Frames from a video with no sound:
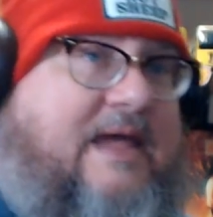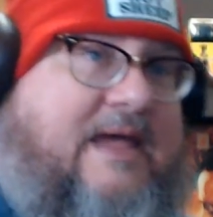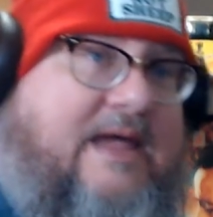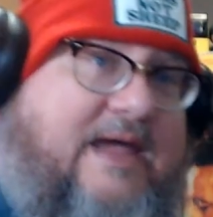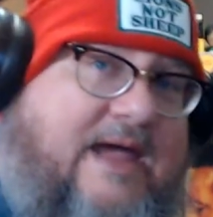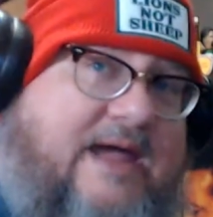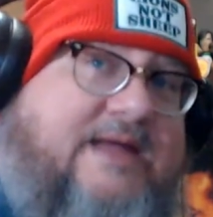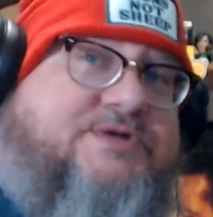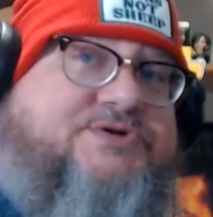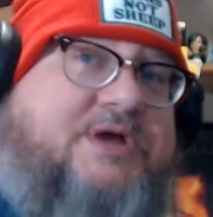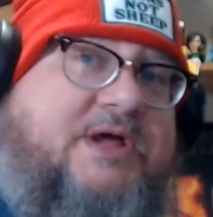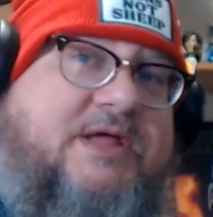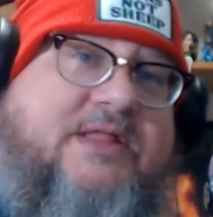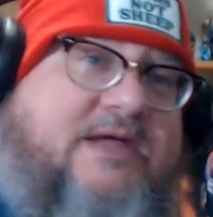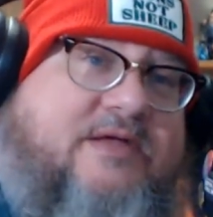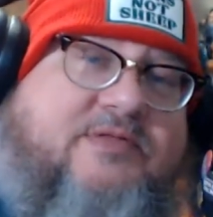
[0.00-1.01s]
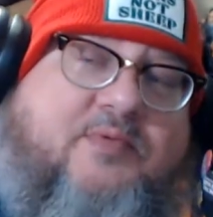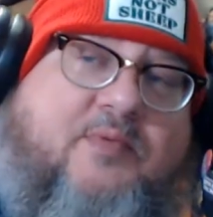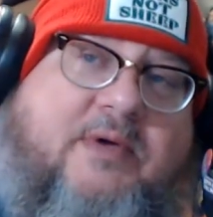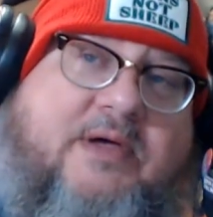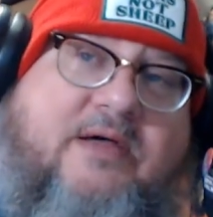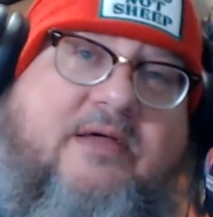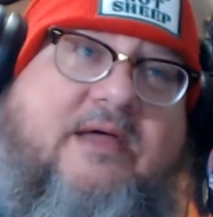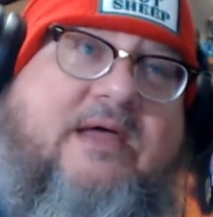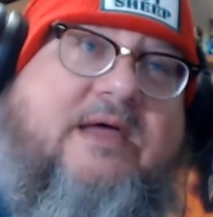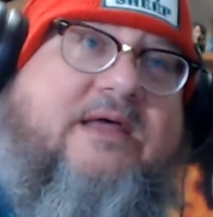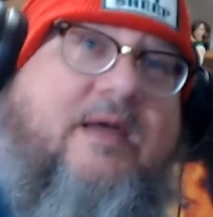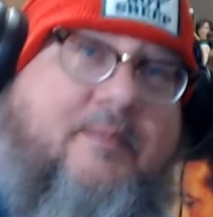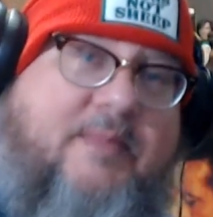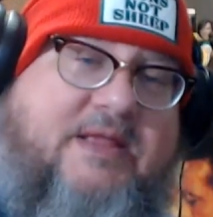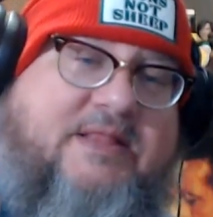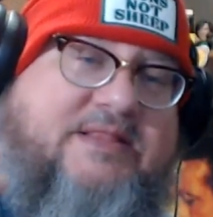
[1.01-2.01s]
And Jet Li as well. I
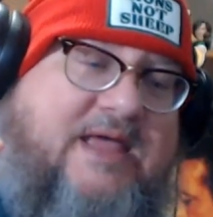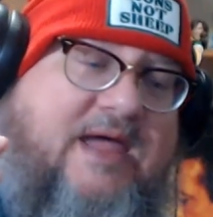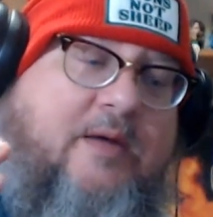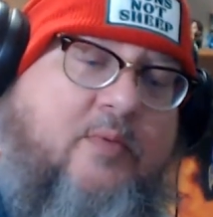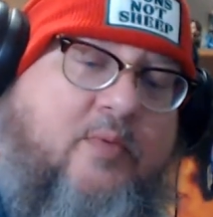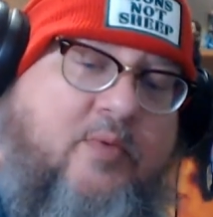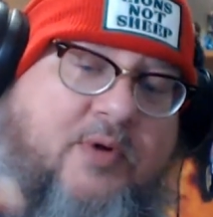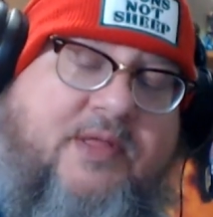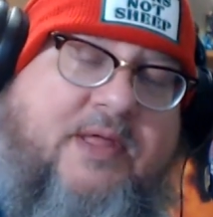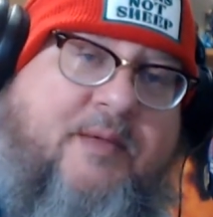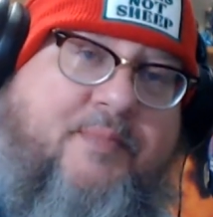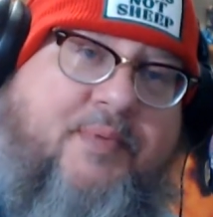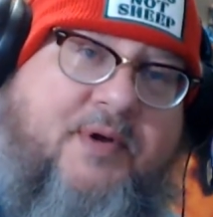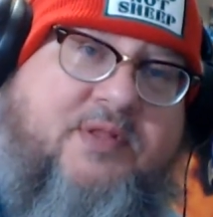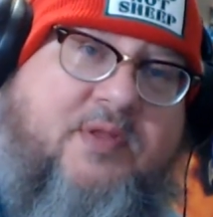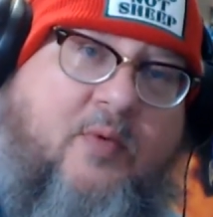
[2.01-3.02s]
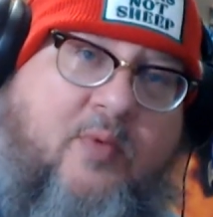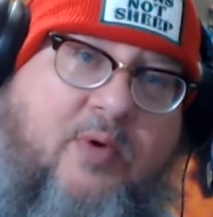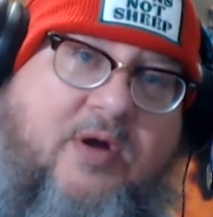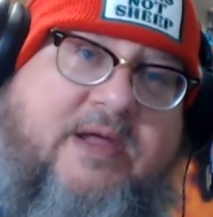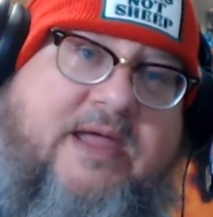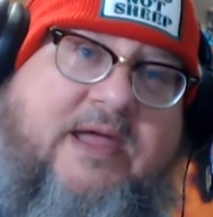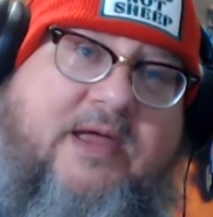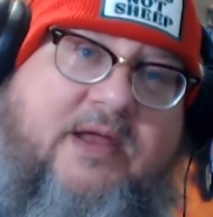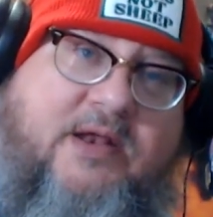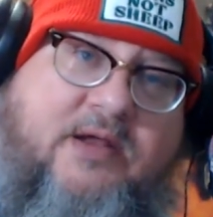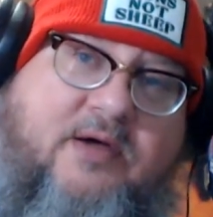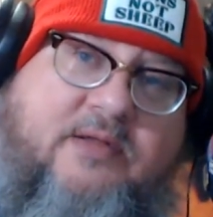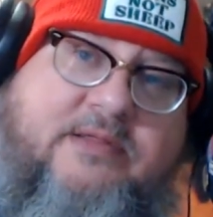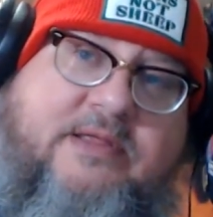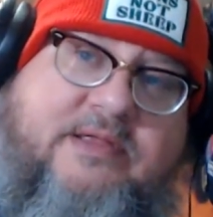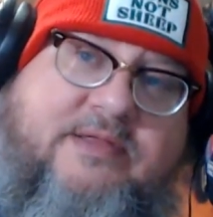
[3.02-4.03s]
mean, they really put the work in
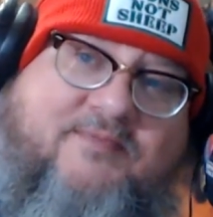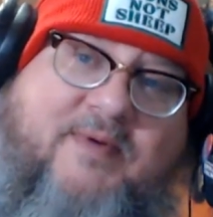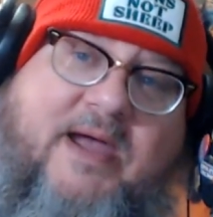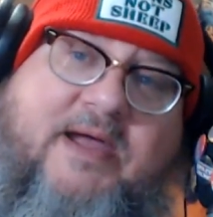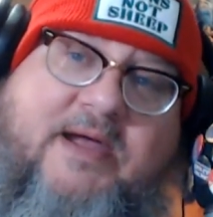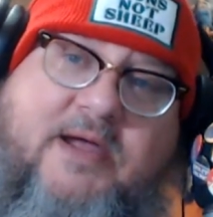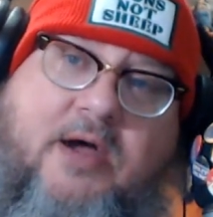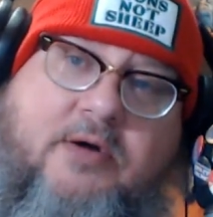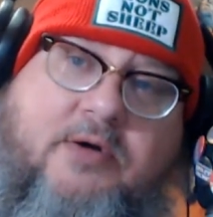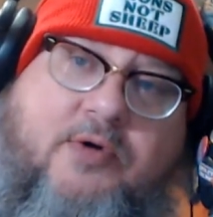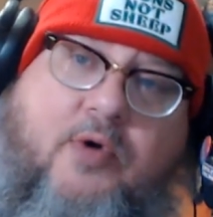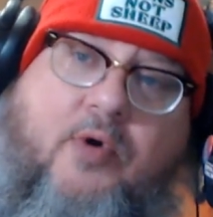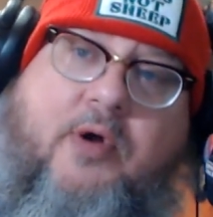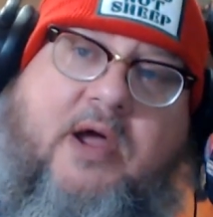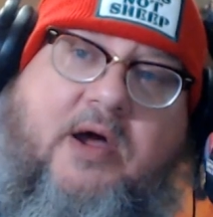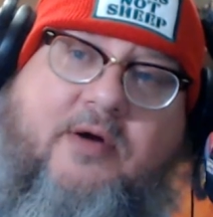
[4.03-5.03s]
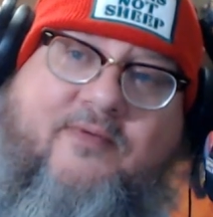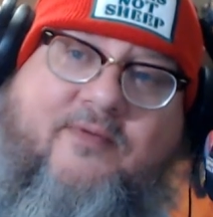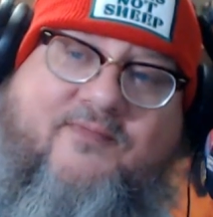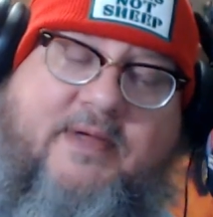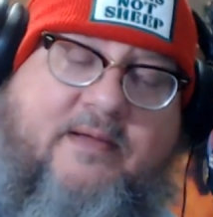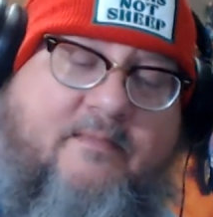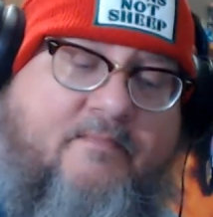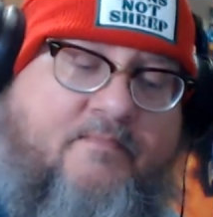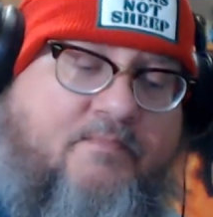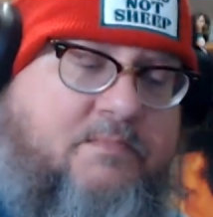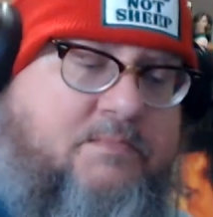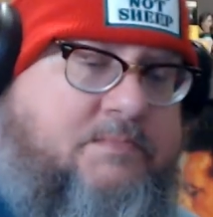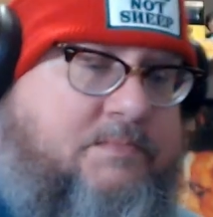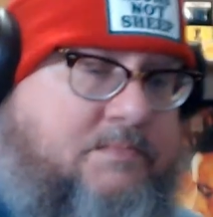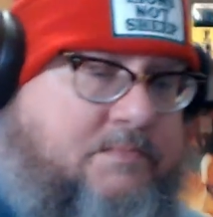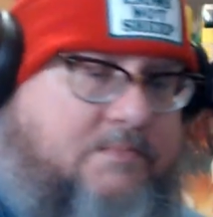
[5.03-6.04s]
on this fight choreography.
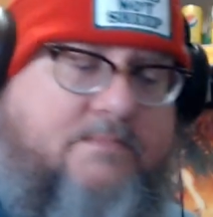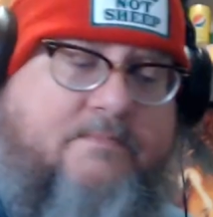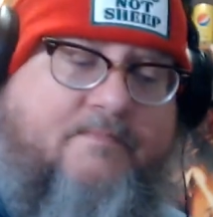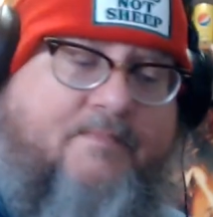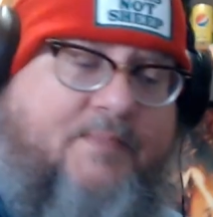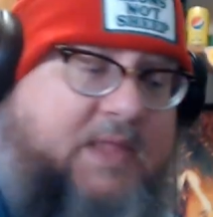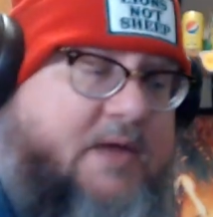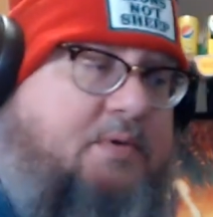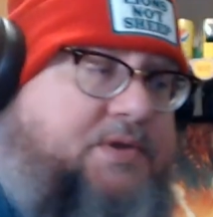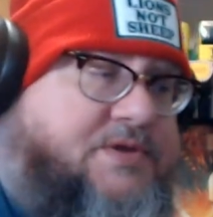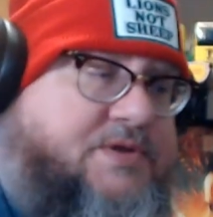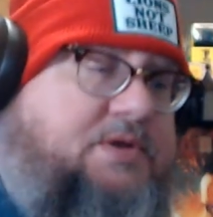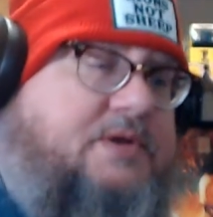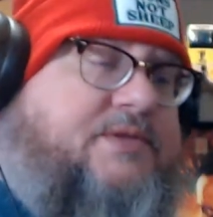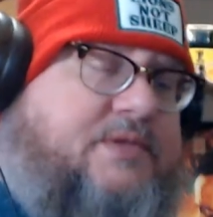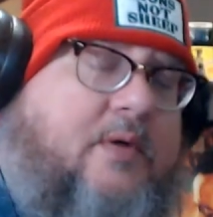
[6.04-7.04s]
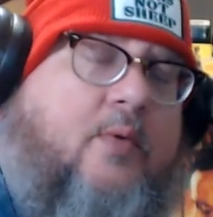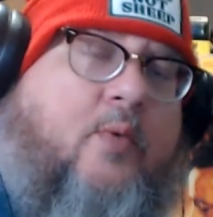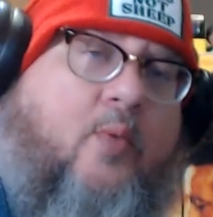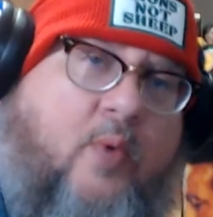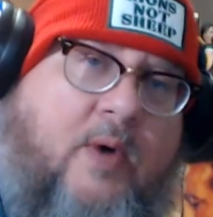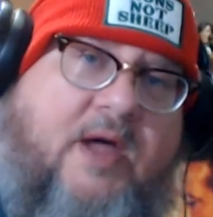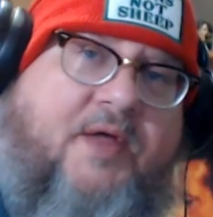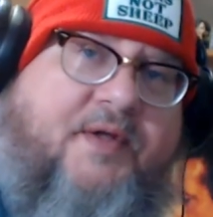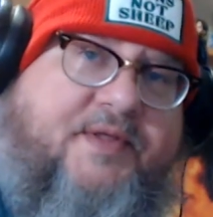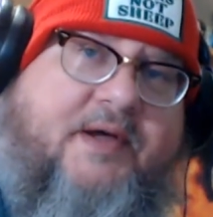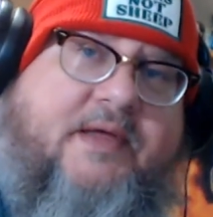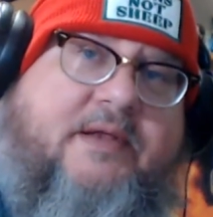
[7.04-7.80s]
It was just well done.